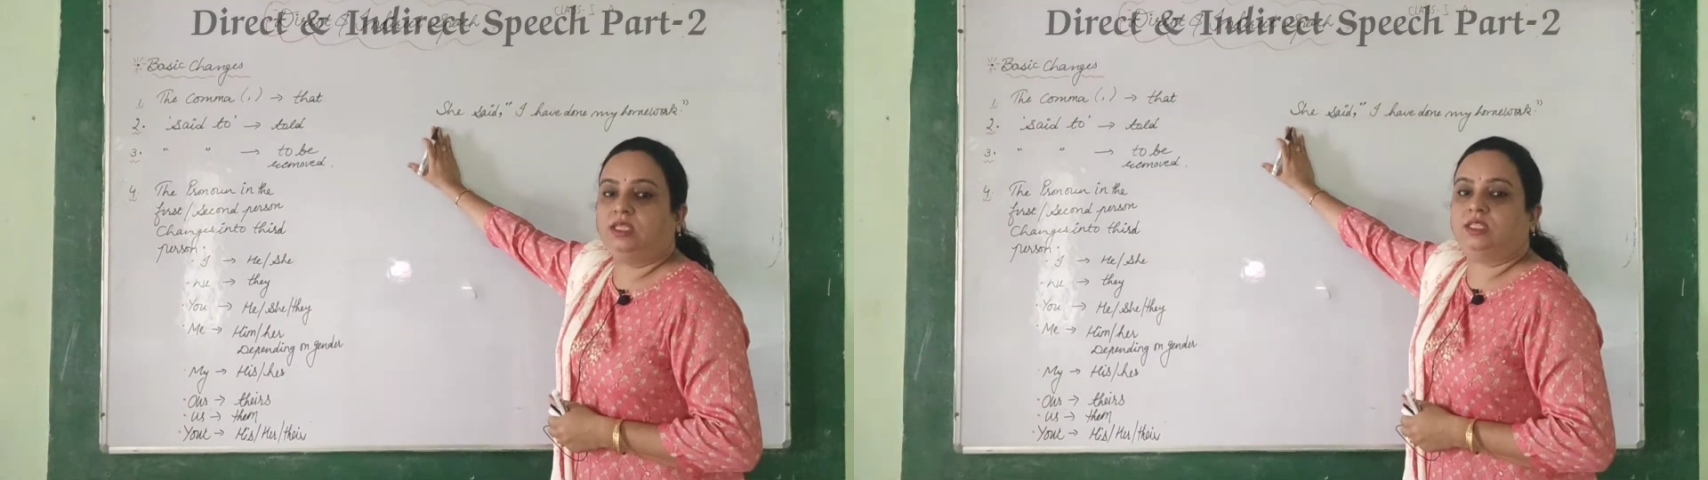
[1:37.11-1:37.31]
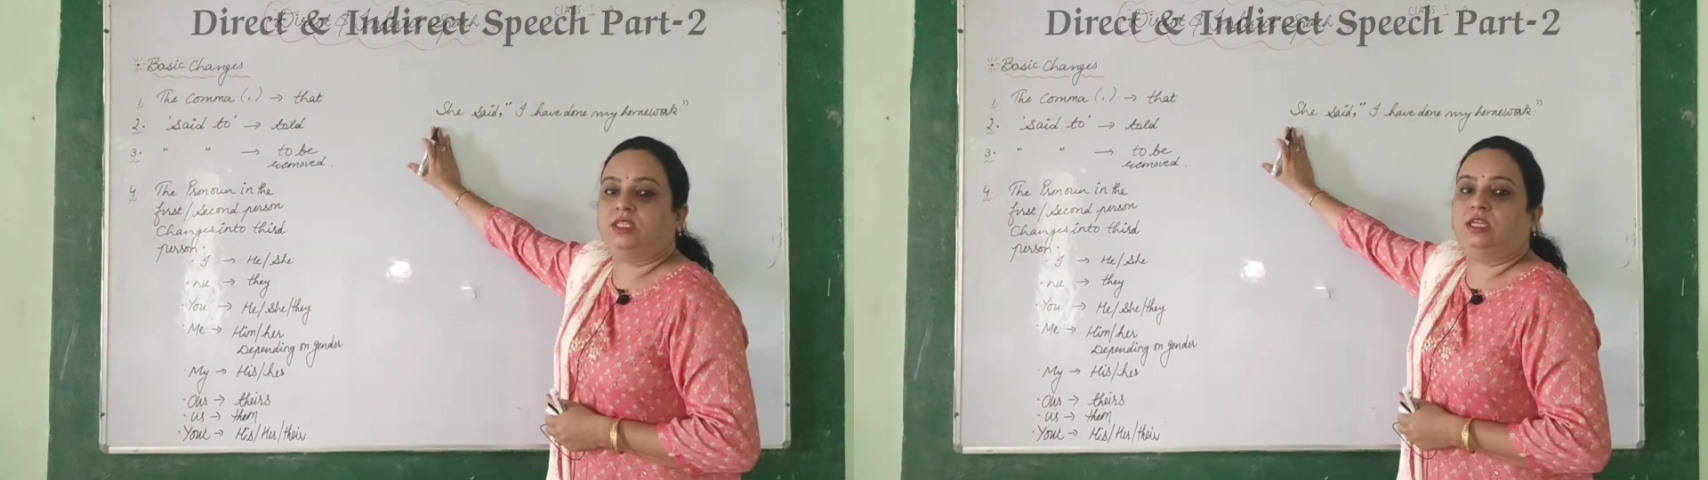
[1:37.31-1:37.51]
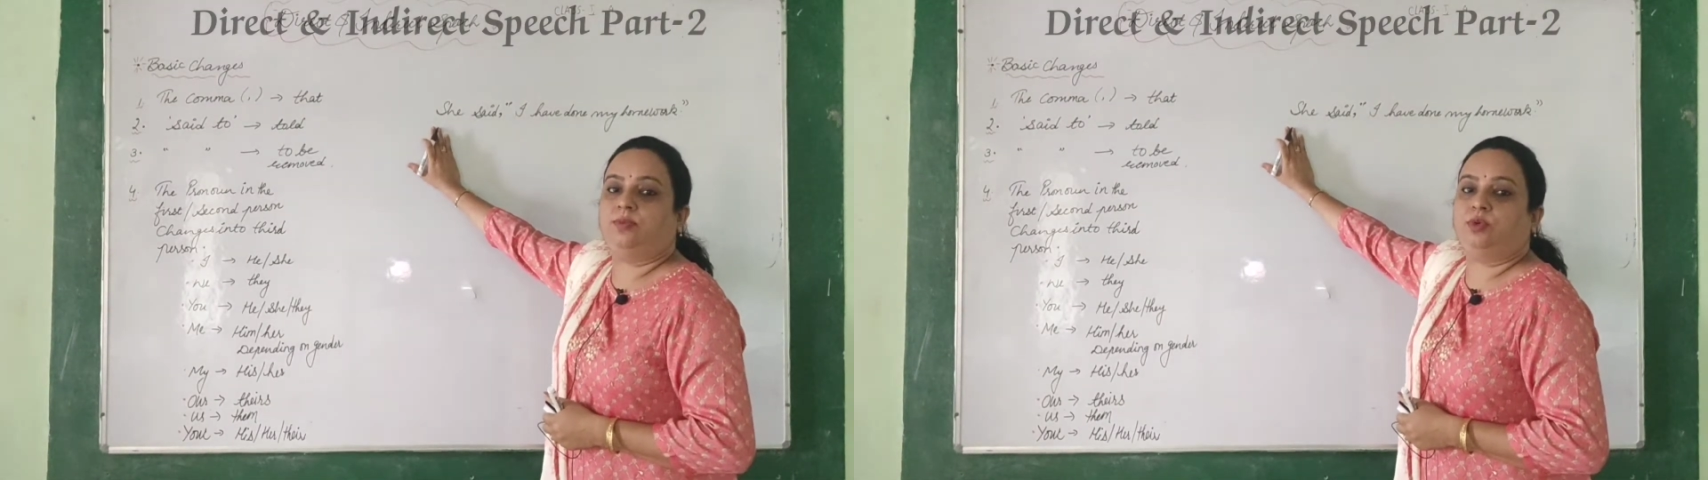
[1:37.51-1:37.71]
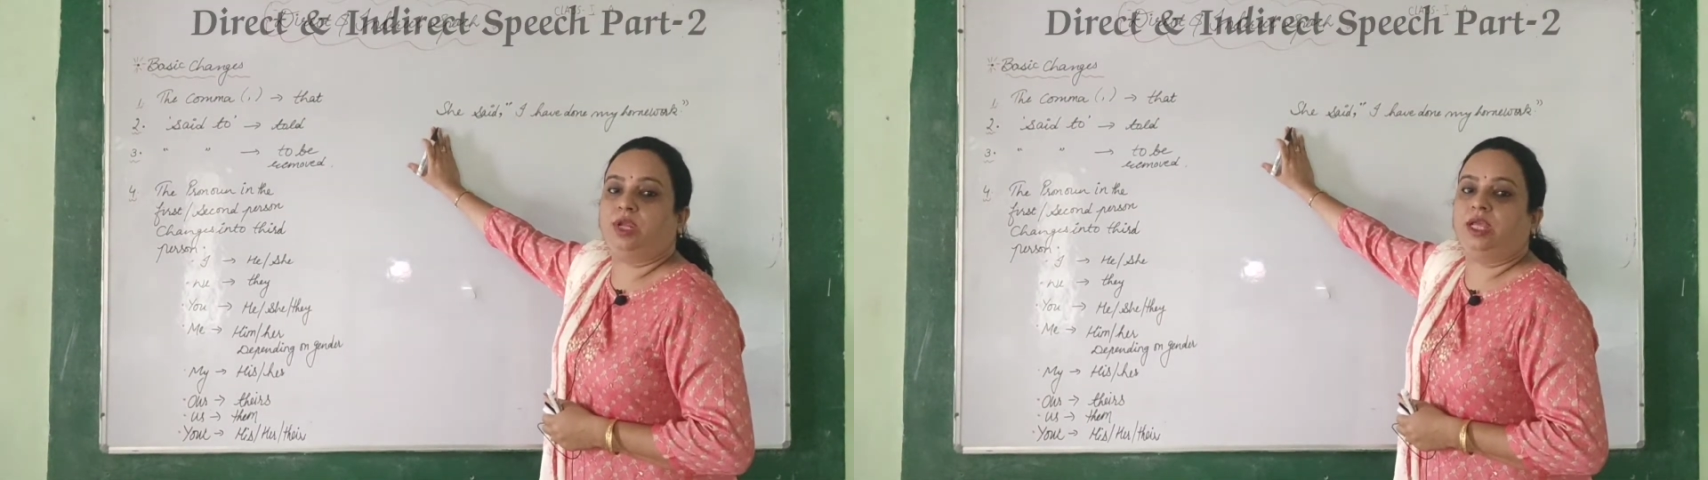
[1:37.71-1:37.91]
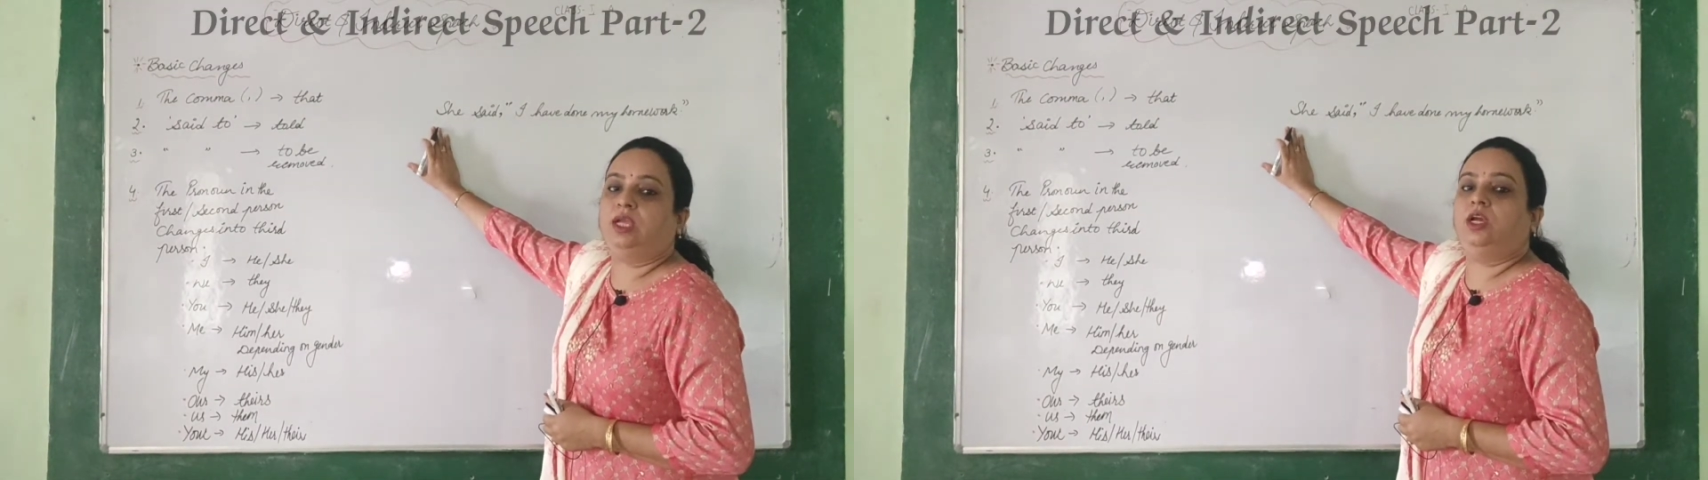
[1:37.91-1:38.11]
this is a
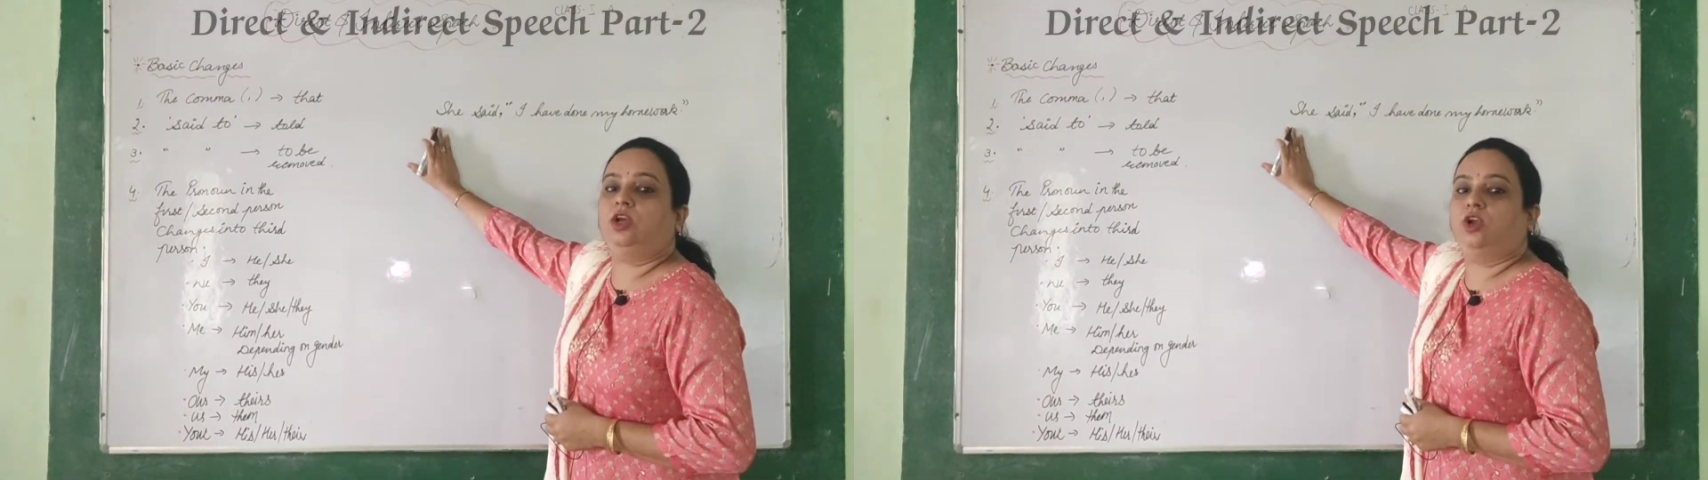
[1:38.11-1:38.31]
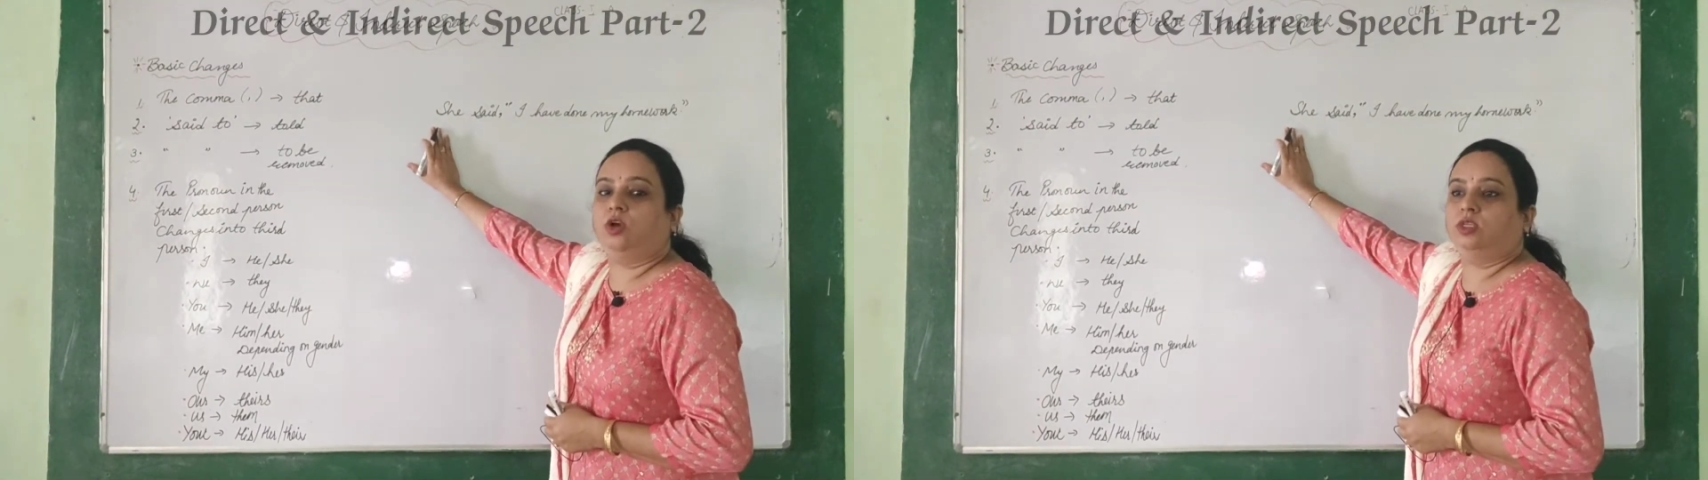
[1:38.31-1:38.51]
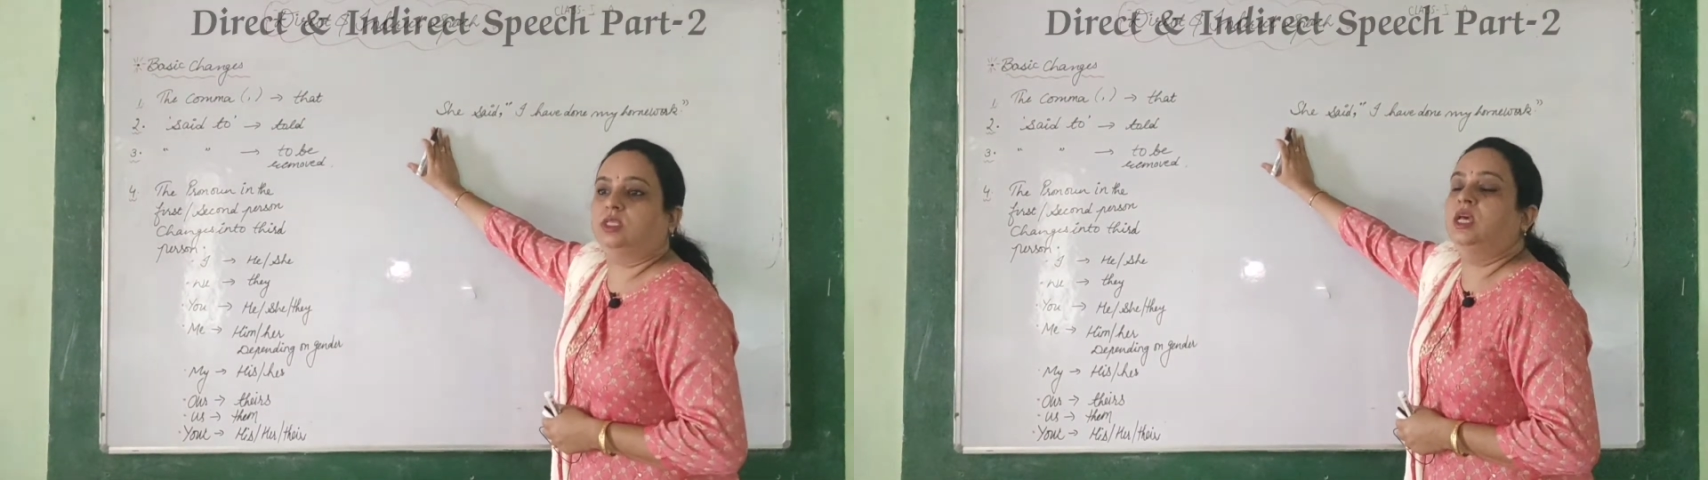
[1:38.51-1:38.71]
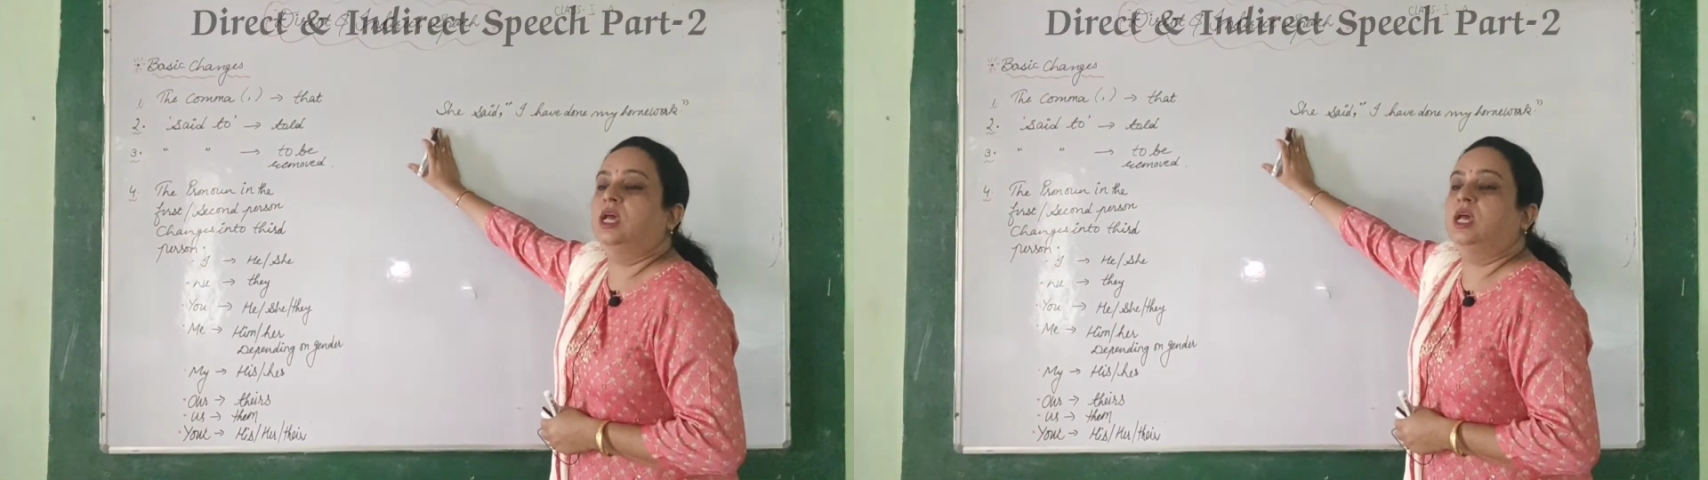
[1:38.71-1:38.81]
reporting clause,